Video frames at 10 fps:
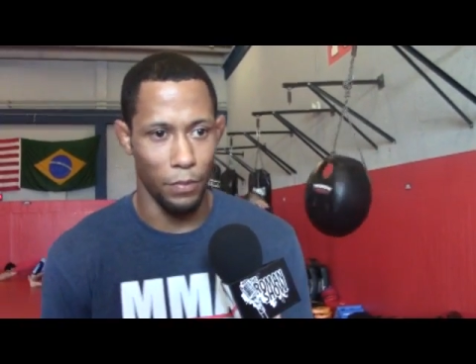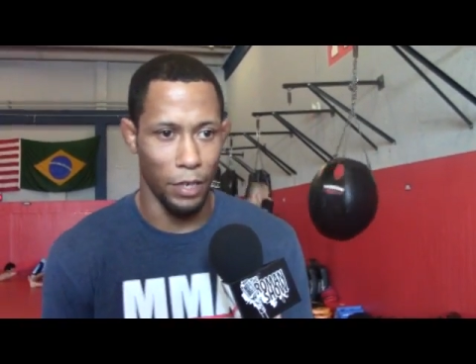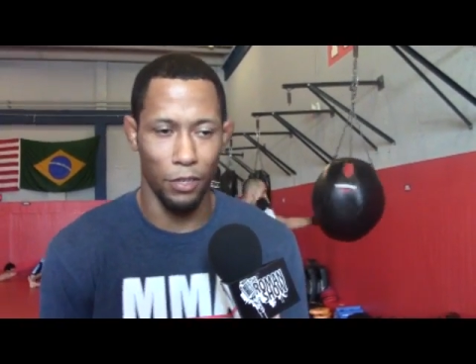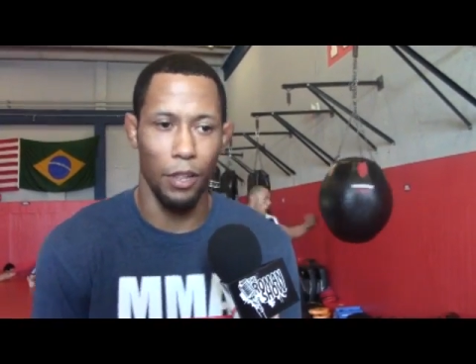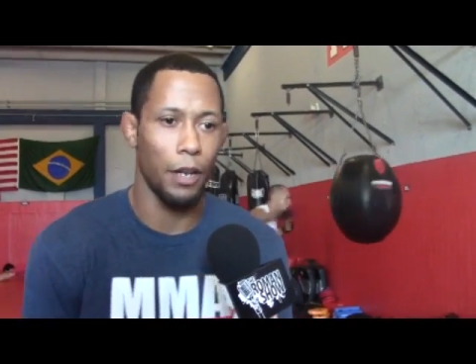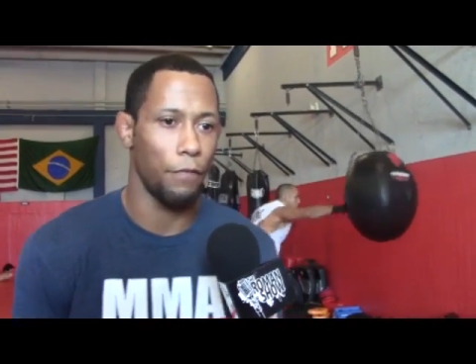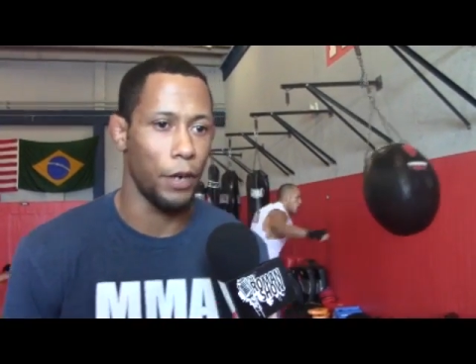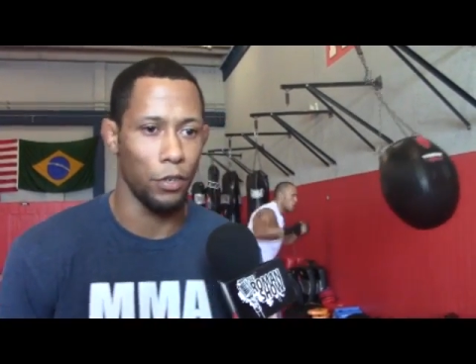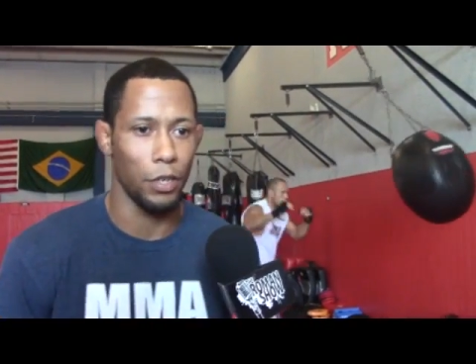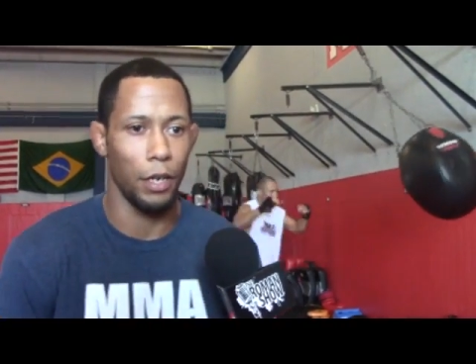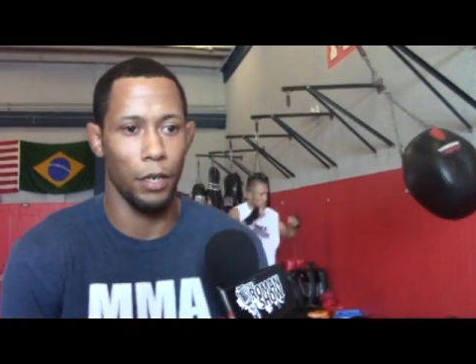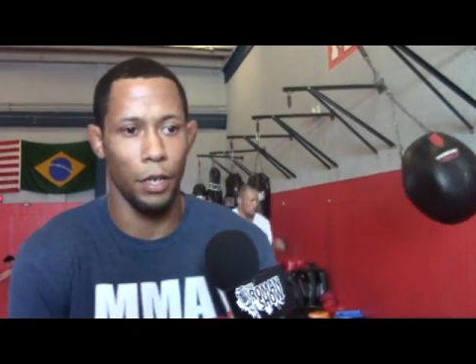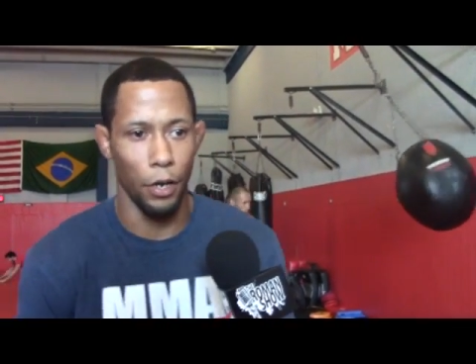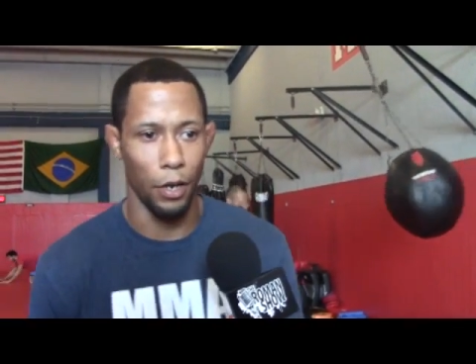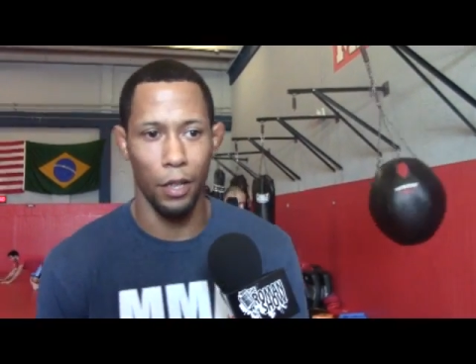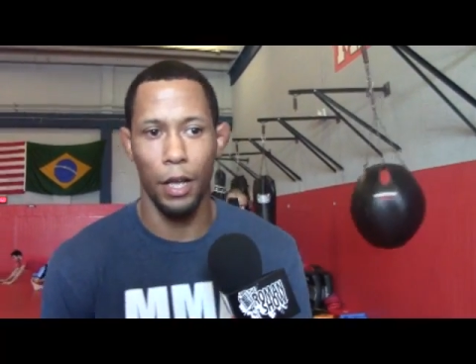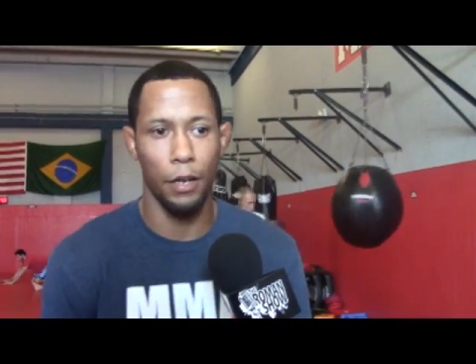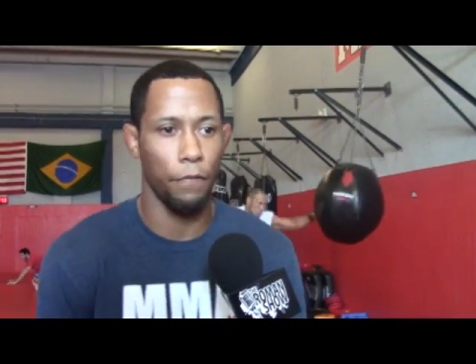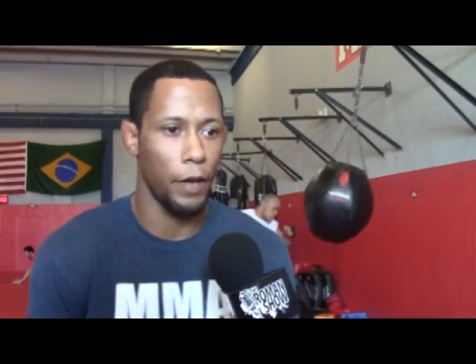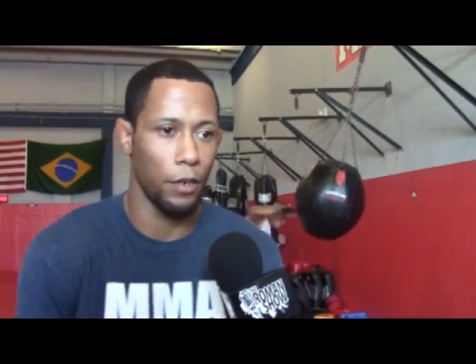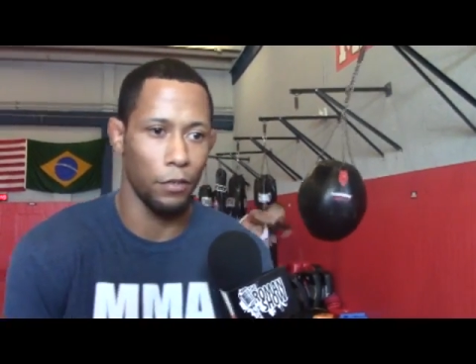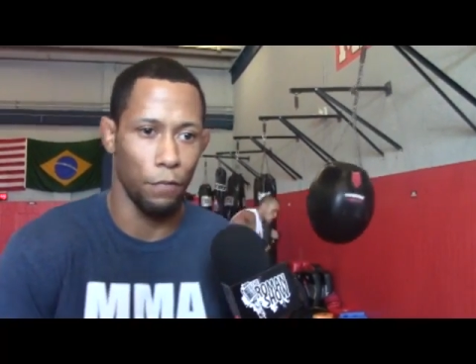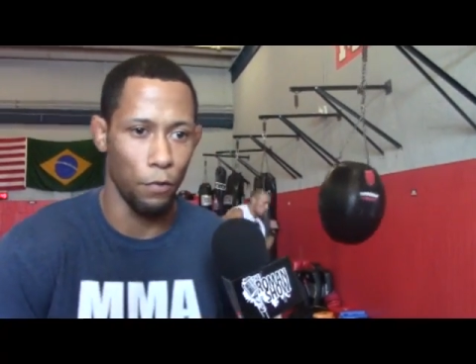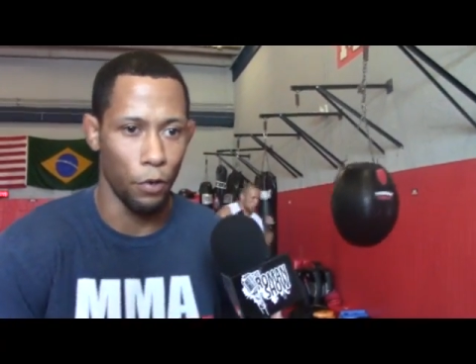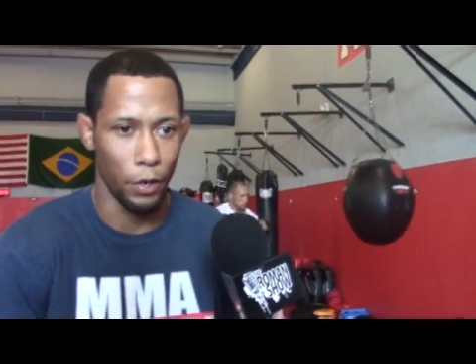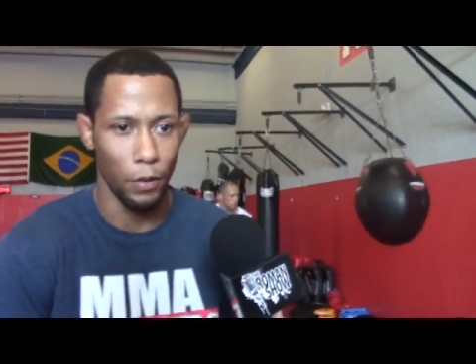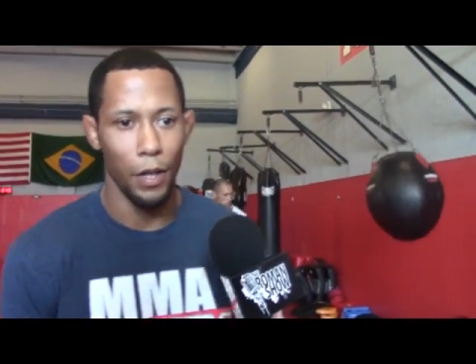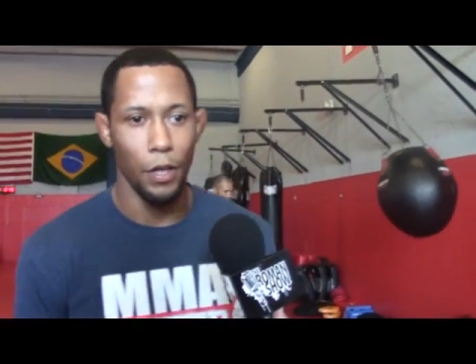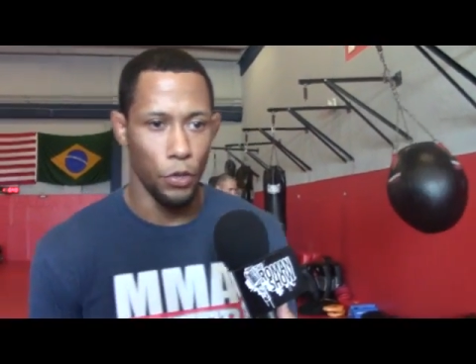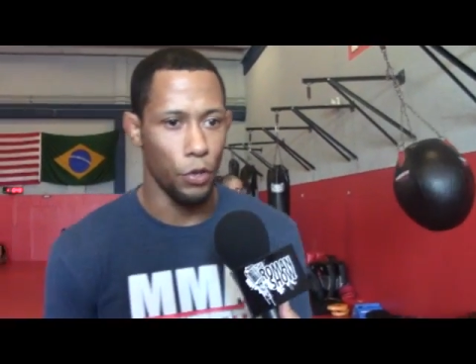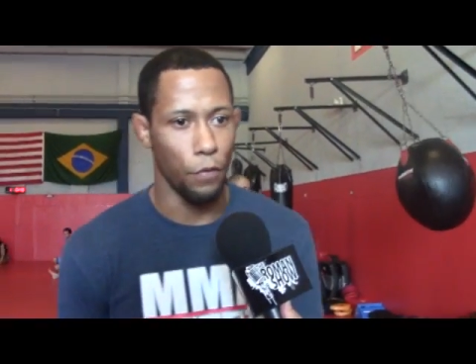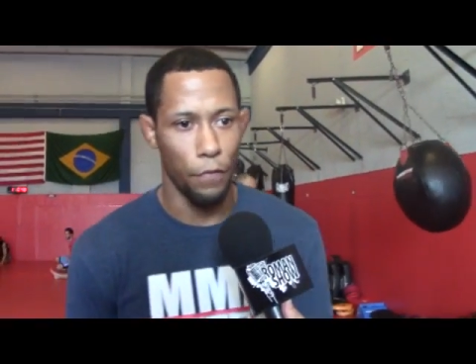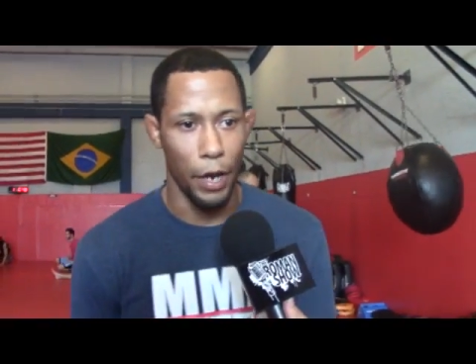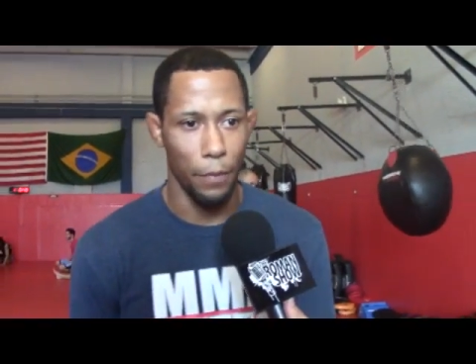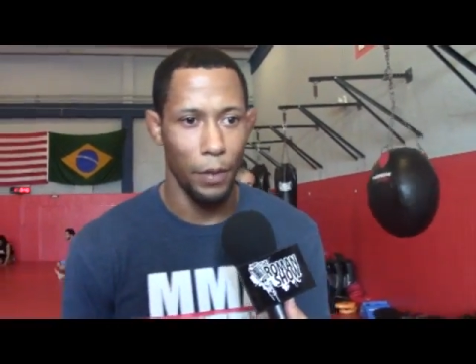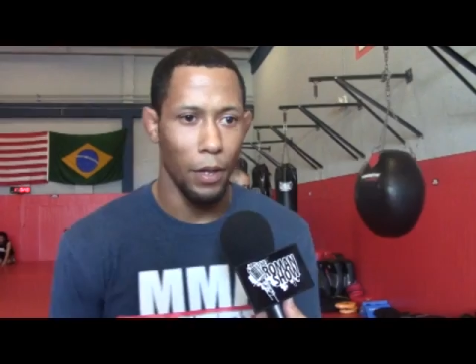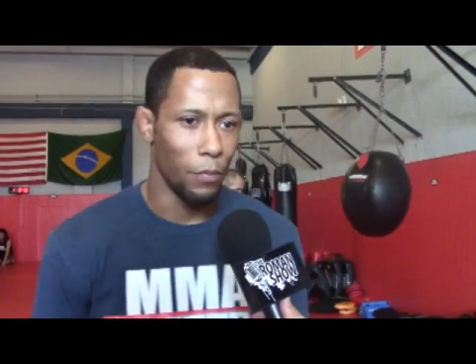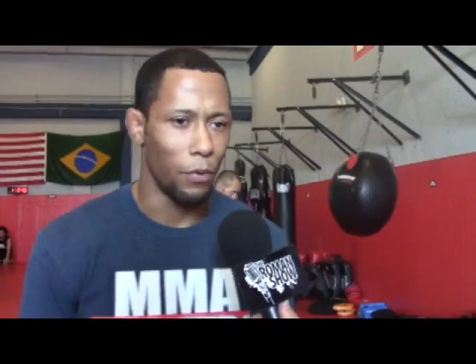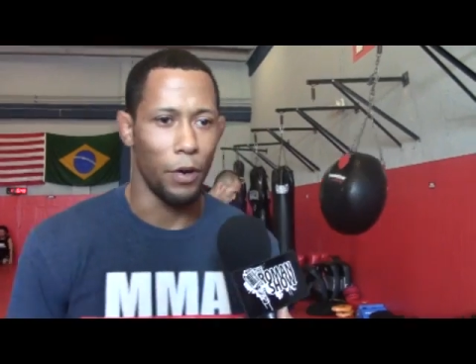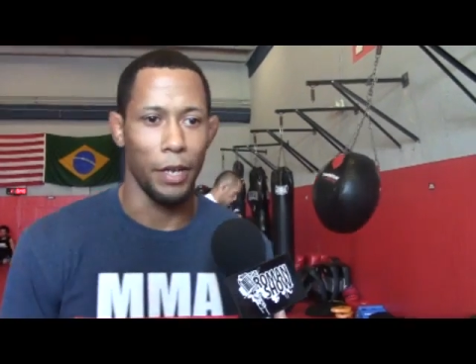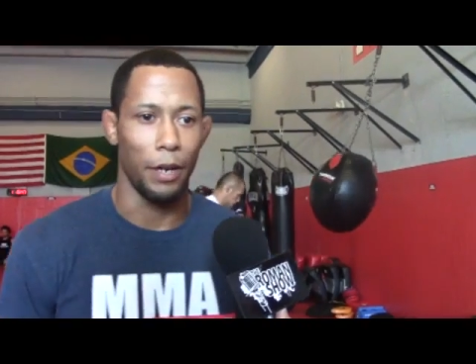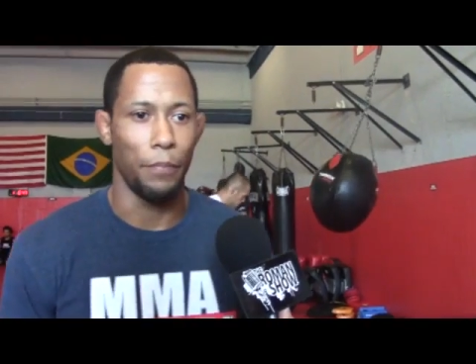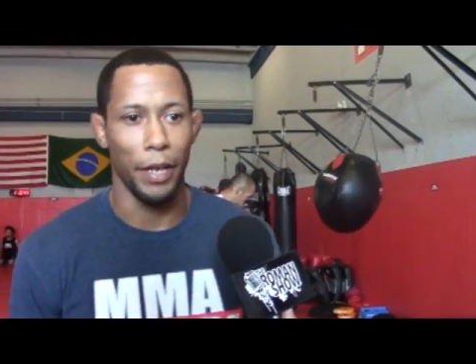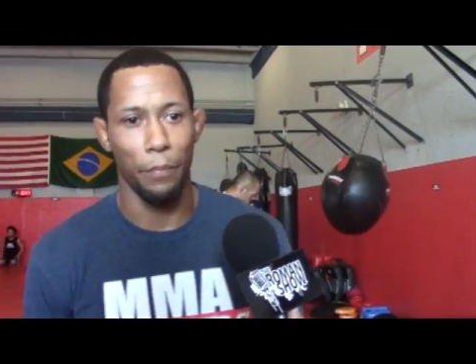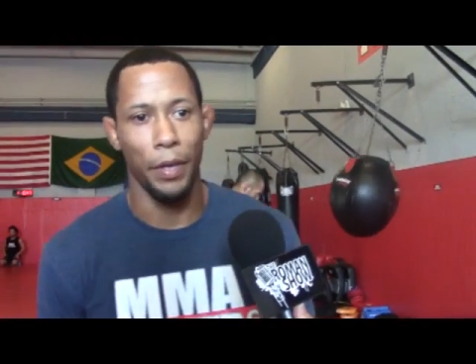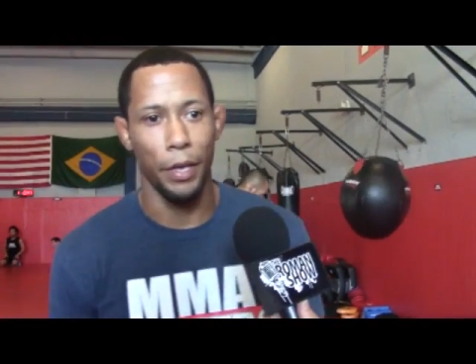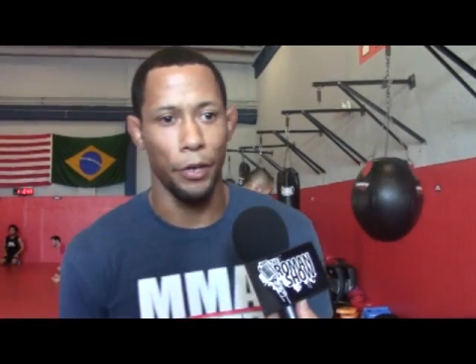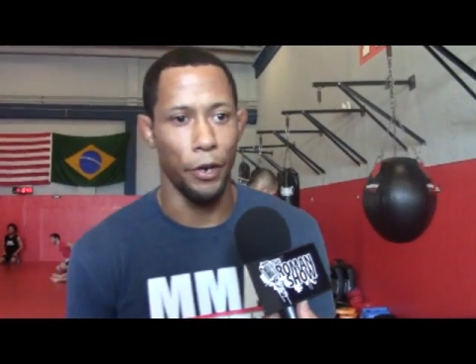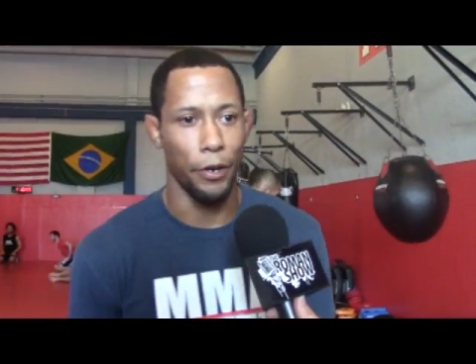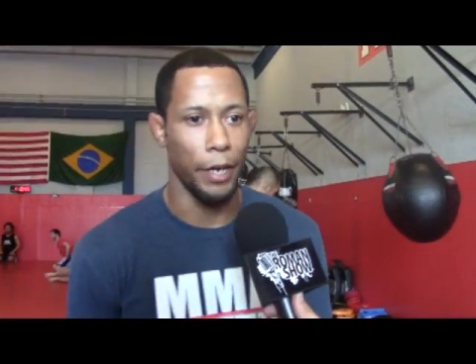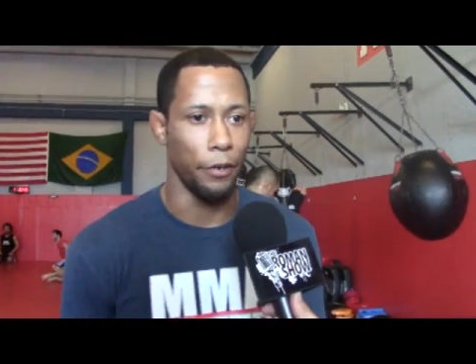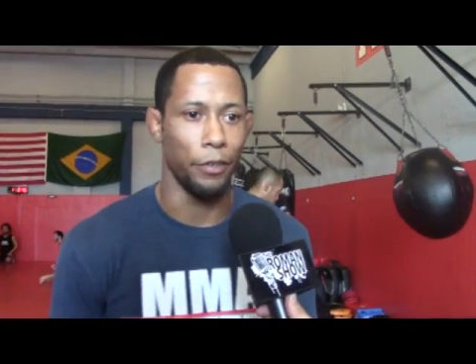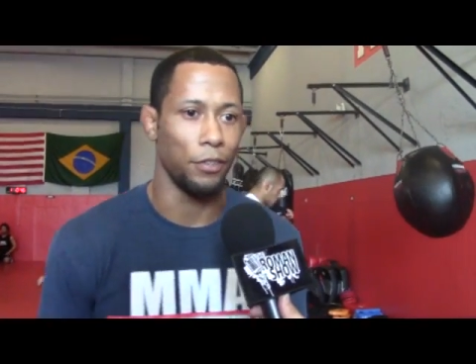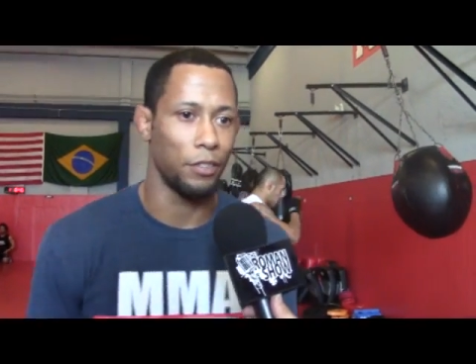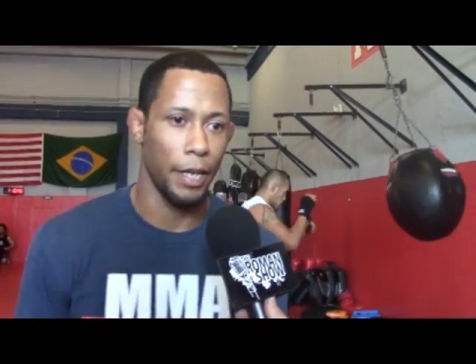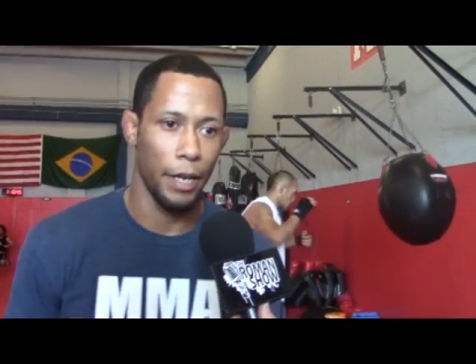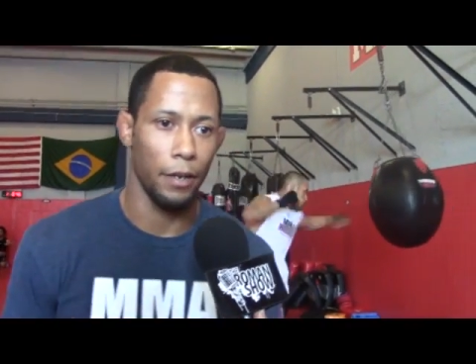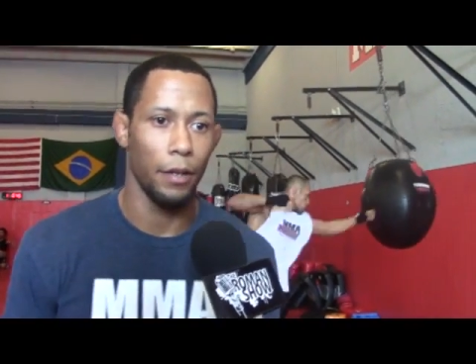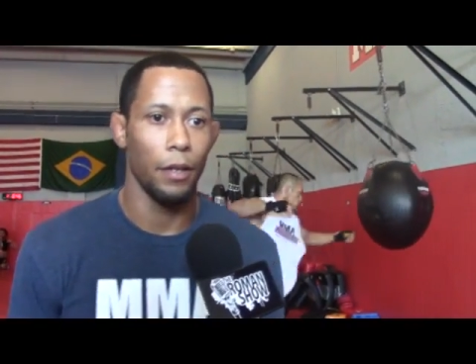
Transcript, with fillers: There's a lot of fighters out here, a lot of fighters in Florida you could fight, but why you got to pick me, you know? I don't understand.